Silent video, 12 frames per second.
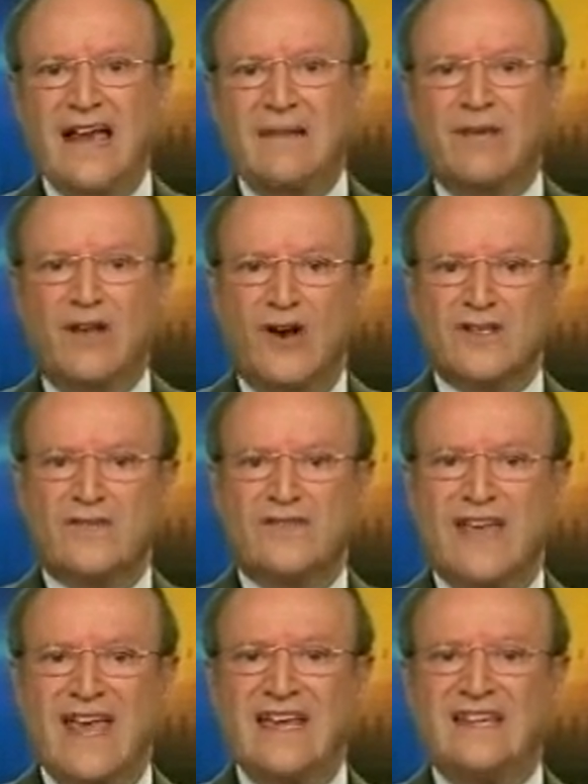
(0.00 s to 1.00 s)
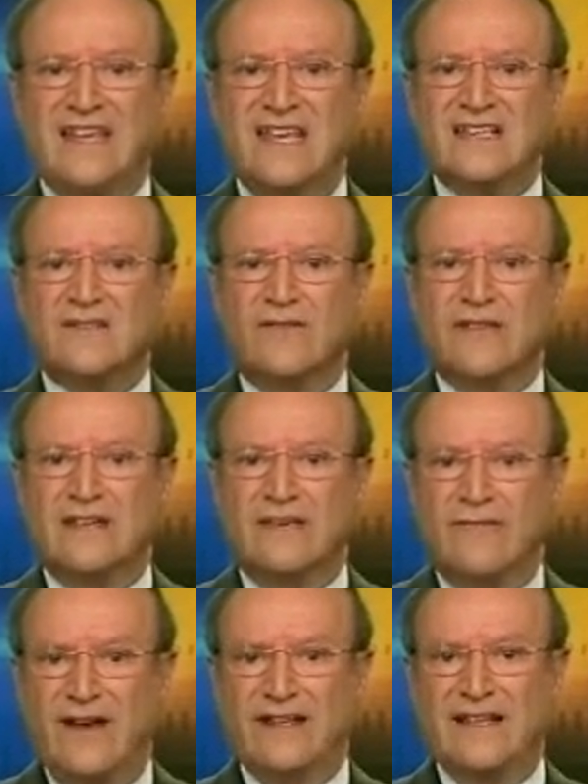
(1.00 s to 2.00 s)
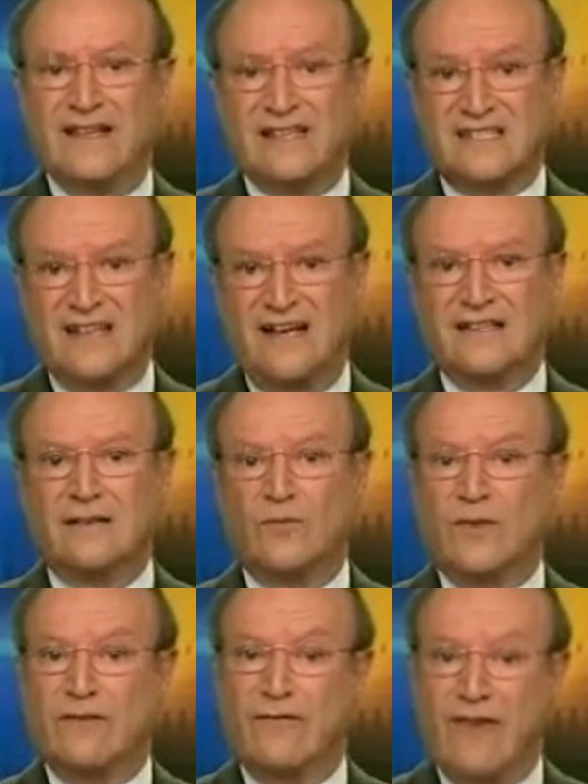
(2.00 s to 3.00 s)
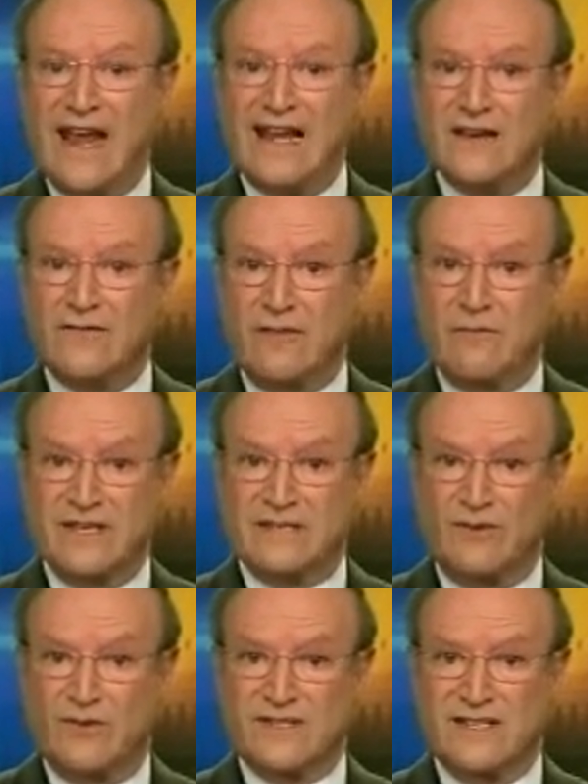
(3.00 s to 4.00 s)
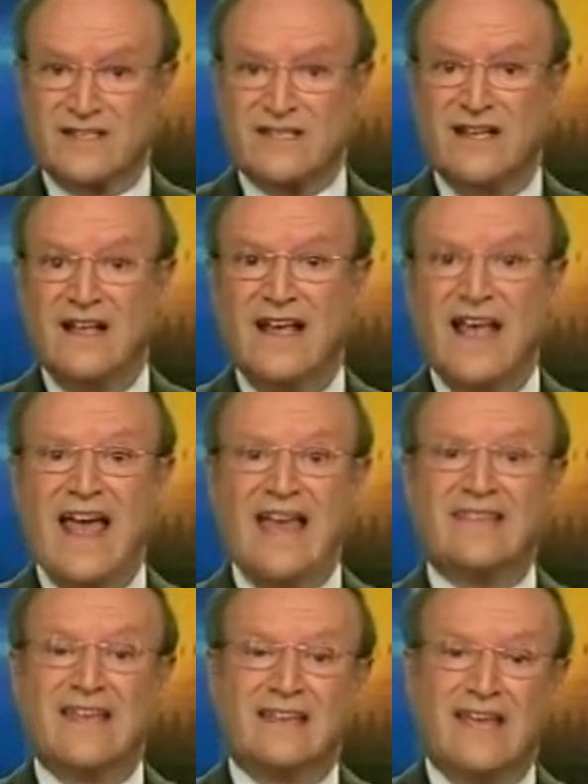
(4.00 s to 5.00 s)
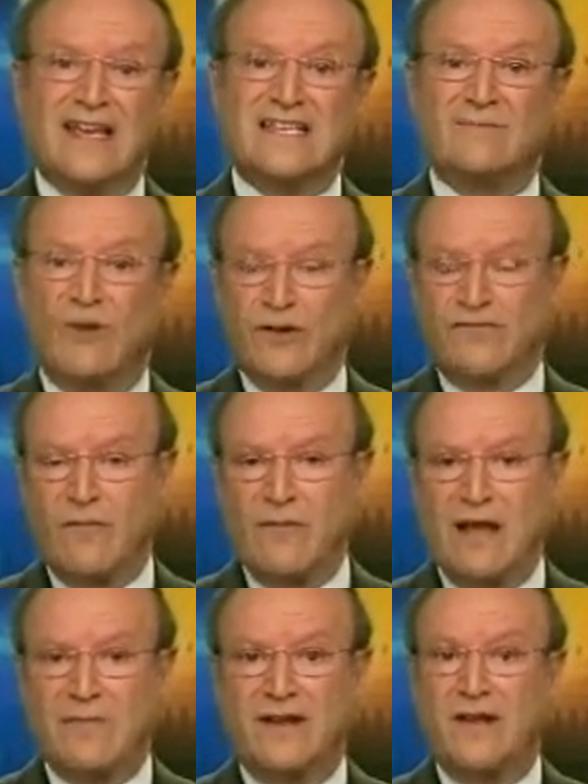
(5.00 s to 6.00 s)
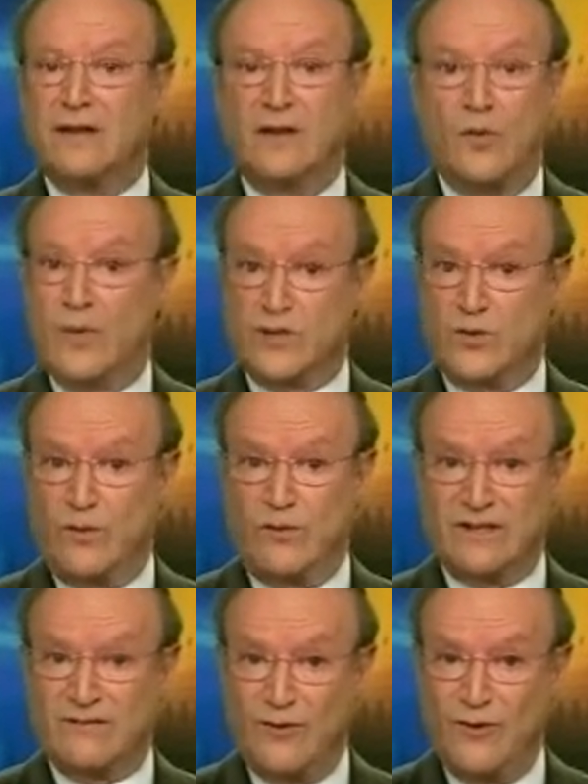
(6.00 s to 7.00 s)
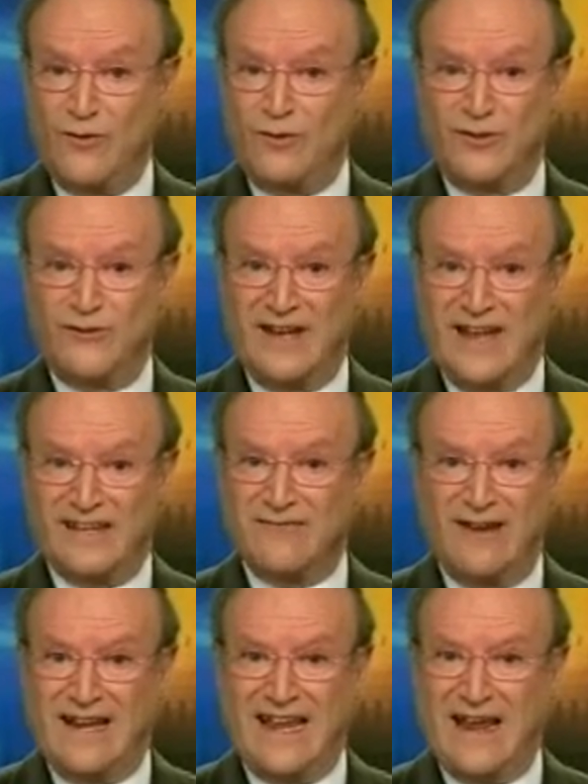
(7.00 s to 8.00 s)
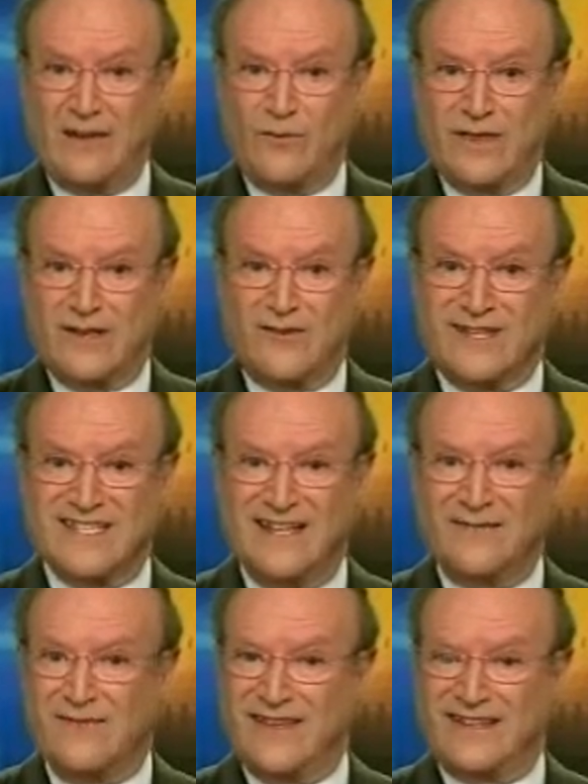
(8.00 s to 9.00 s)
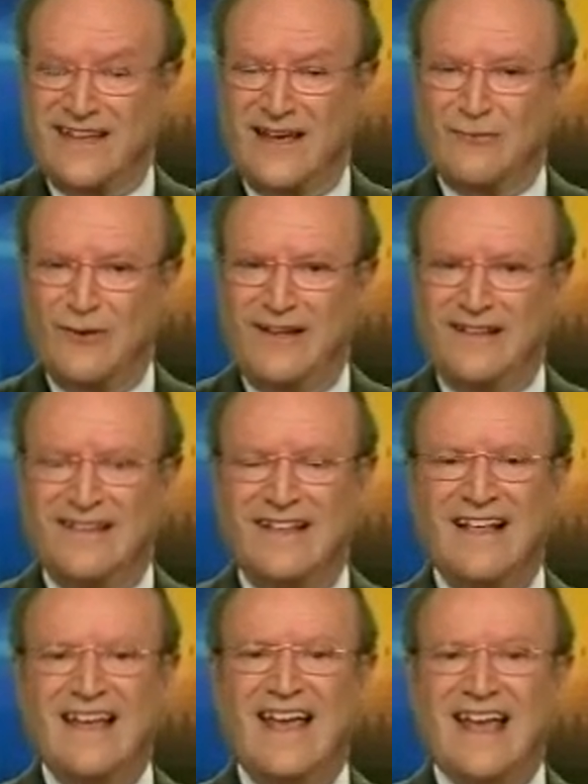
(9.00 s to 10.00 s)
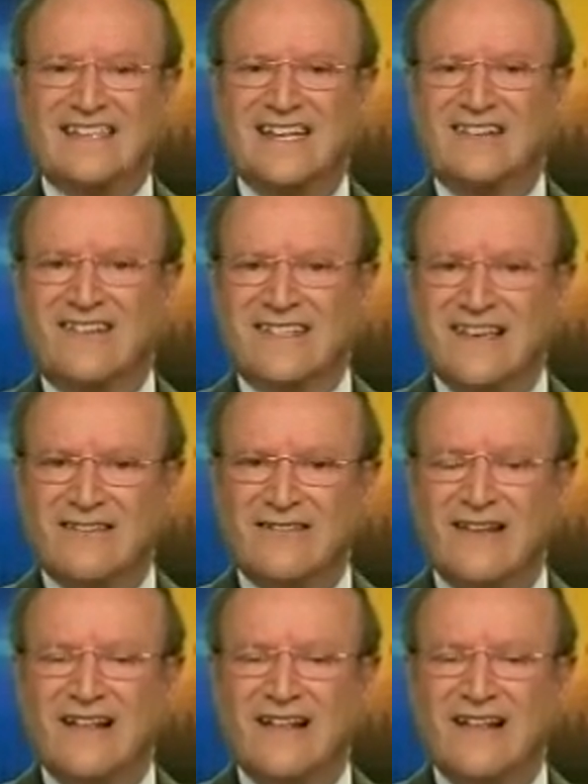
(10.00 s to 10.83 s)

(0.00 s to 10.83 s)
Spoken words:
And because of the 8 years of the Intifada that started with the failure of the peace process, and the attacks both from Lebanon, which we withdrew unilaterally and with the consent of the entire world, etc.,